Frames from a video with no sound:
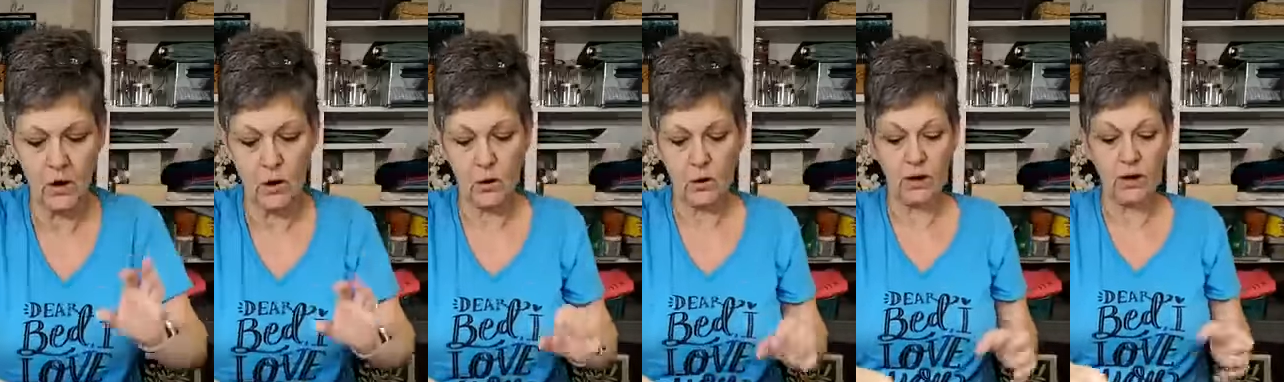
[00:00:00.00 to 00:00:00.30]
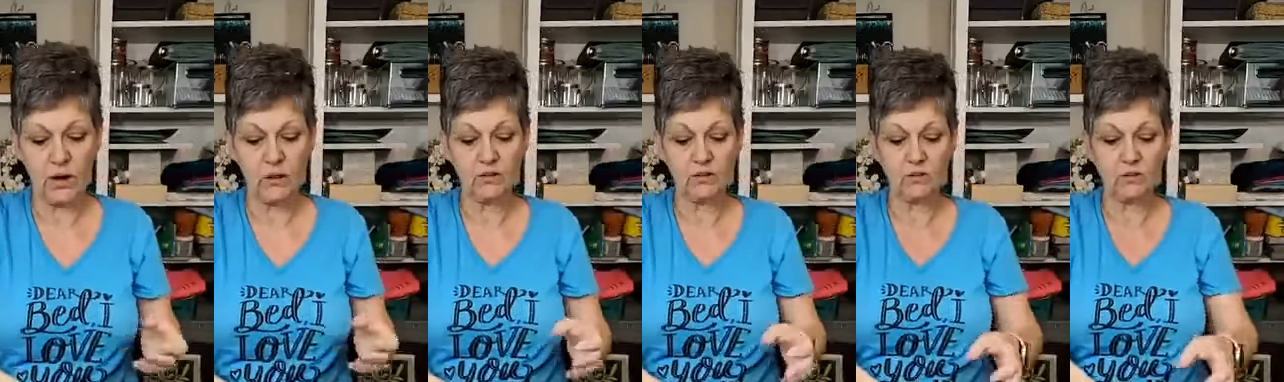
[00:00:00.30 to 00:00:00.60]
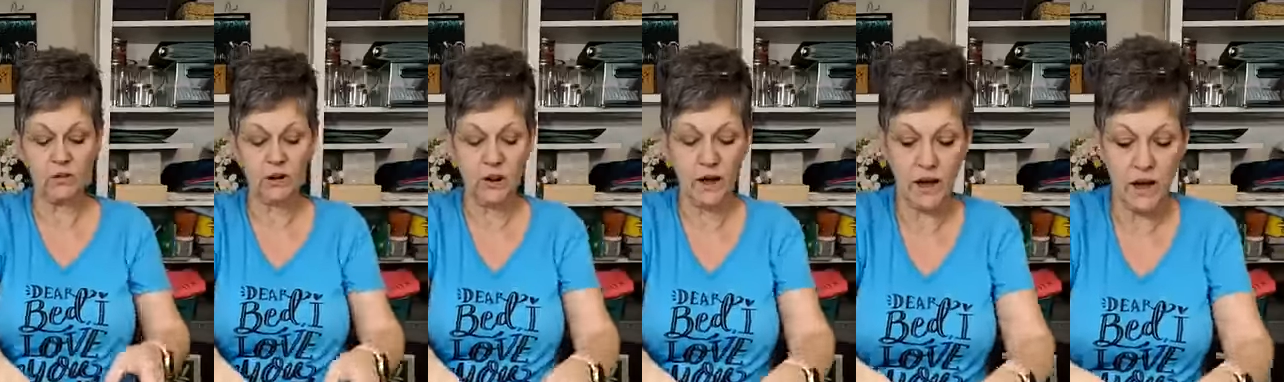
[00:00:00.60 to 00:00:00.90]
Okay, so
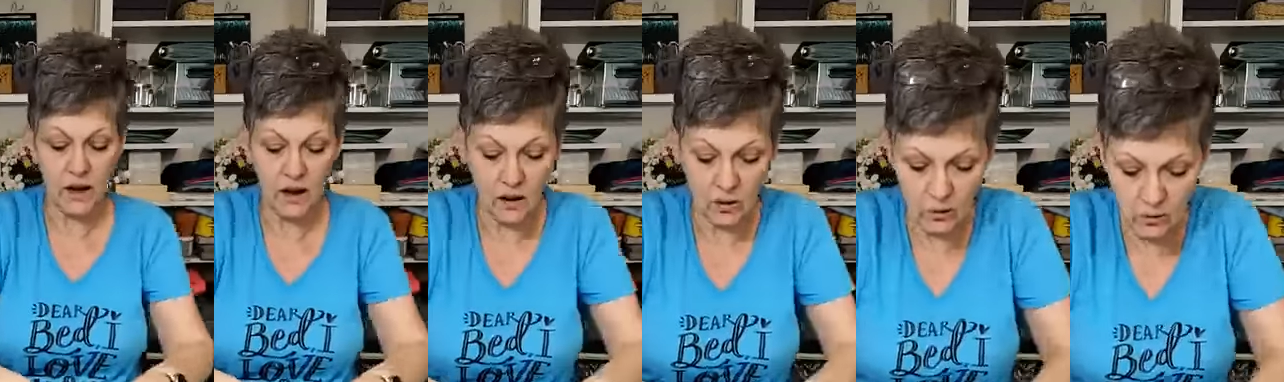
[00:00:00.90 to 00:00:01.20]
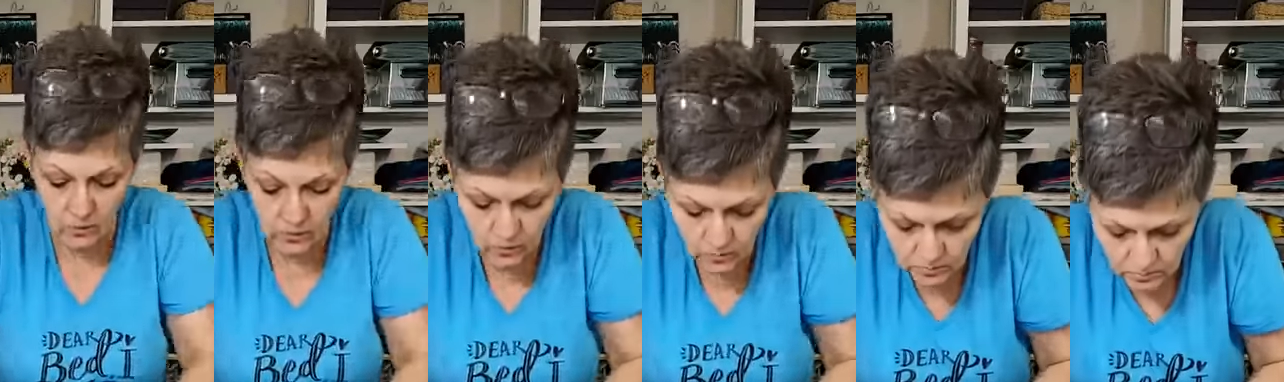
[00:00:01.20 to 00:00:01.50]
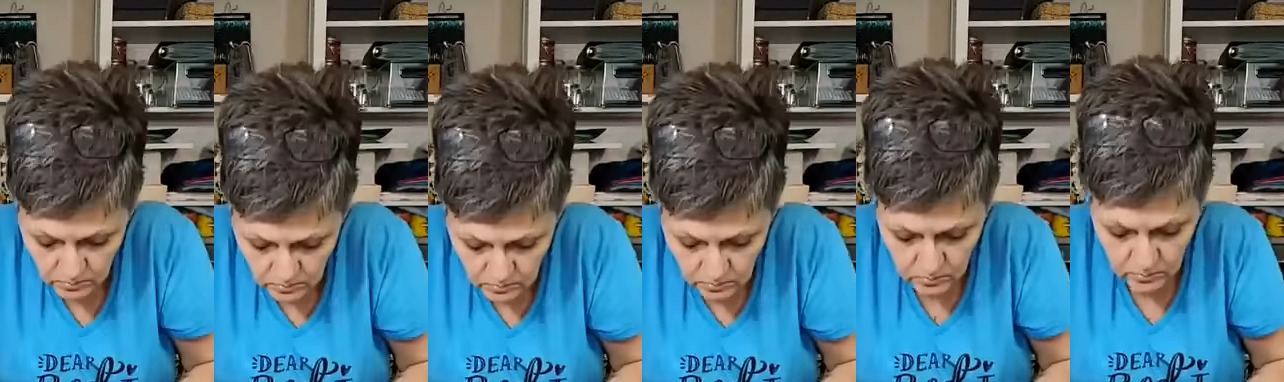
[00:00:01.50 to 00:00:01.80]
now,
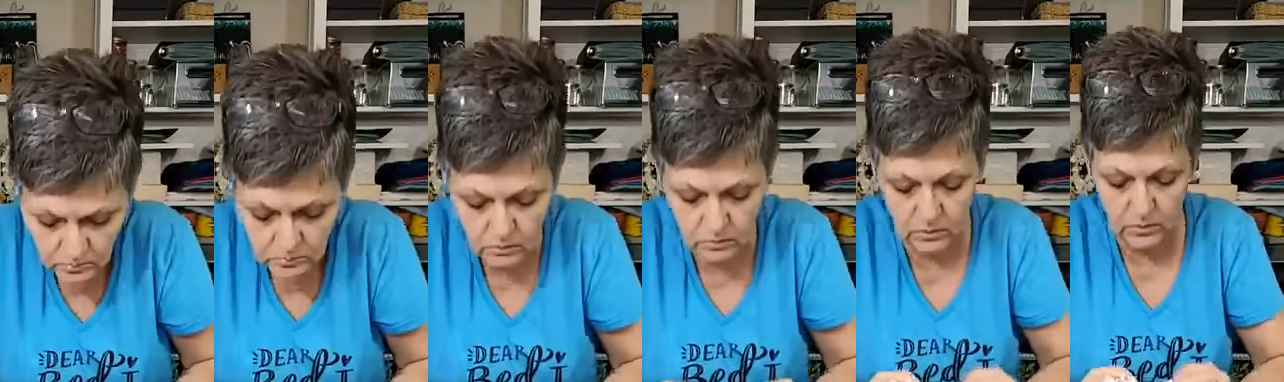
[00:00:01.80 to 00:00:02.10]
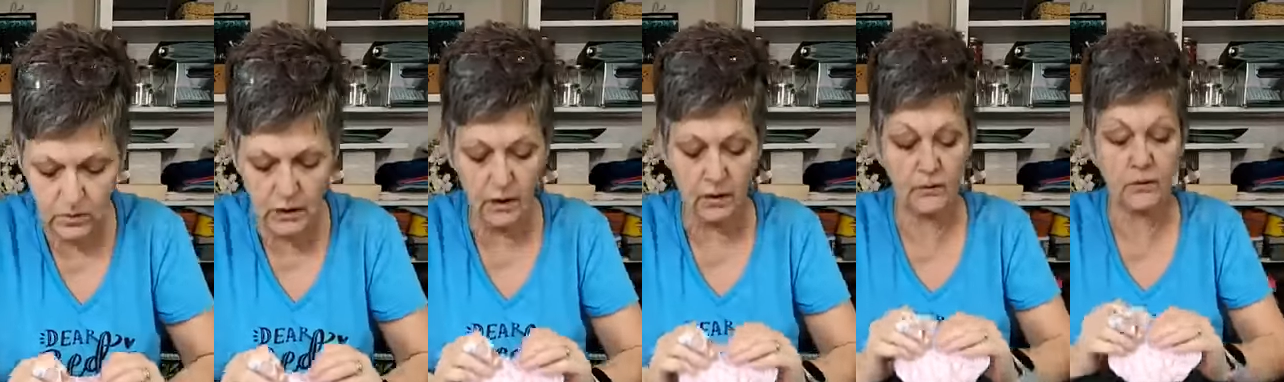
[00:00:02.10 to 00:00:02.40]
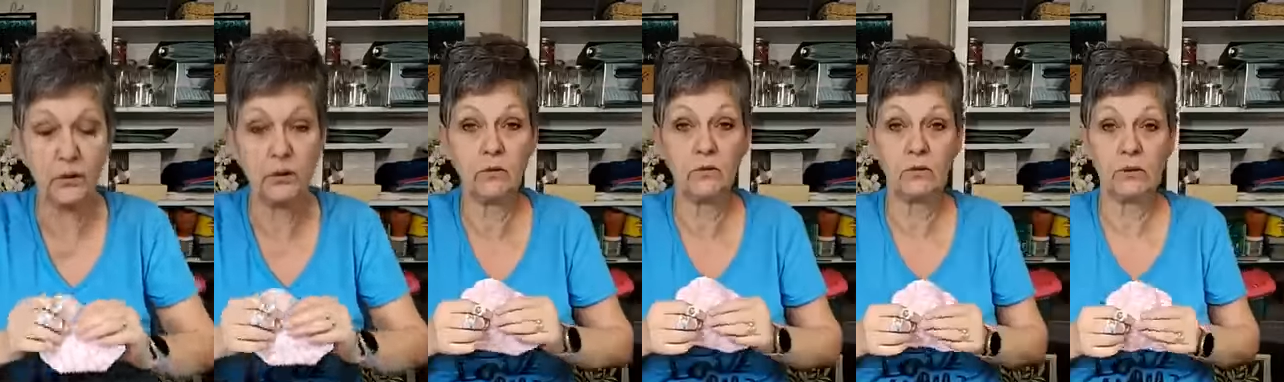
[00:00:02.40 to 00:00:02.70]

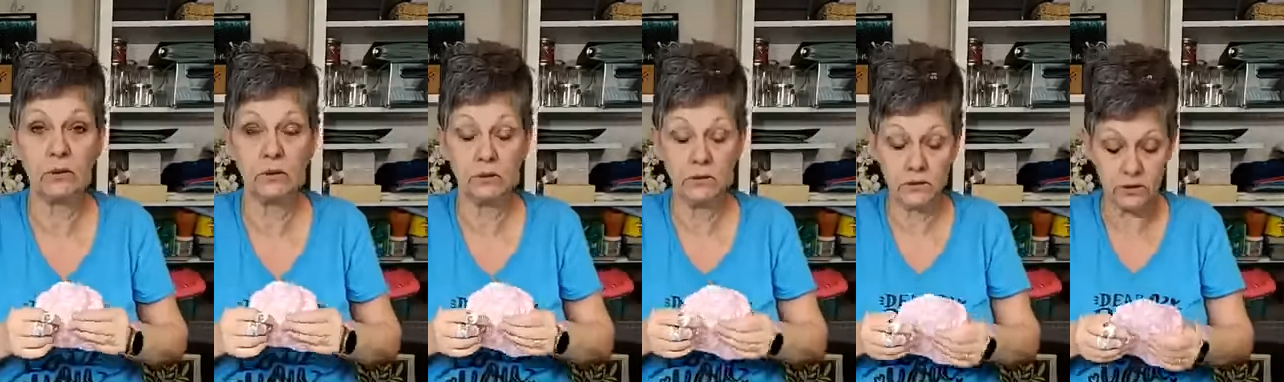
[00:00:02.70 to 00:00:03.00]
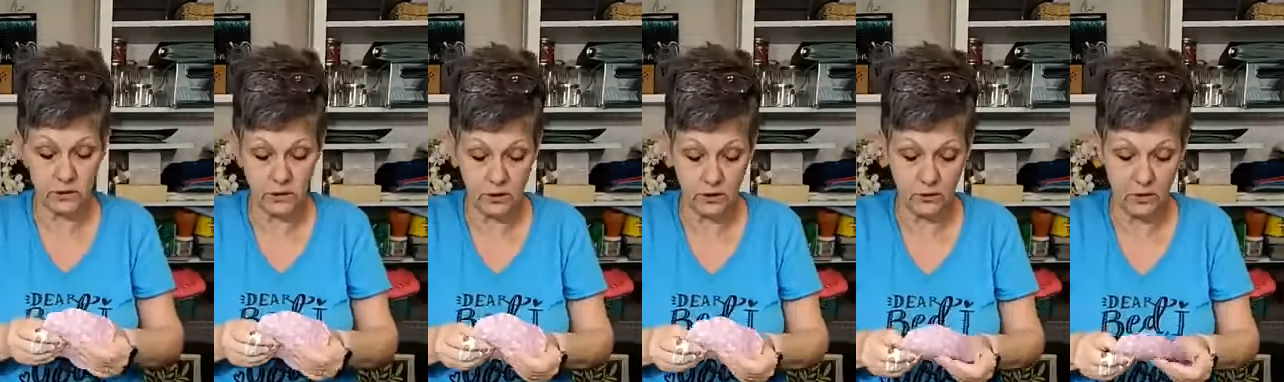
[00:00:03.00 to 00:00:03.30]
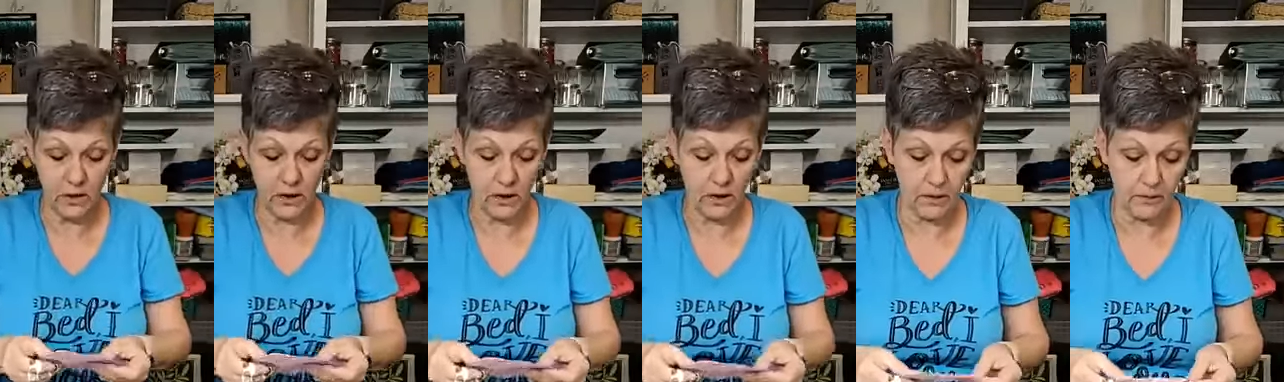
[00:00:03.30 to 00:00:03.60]
after you've glued it to your
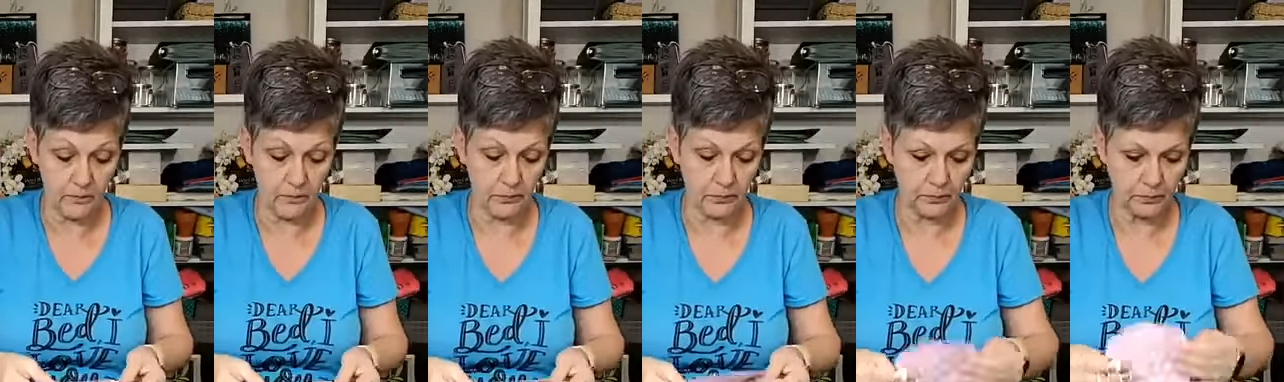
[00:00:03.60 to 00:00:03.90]
mat,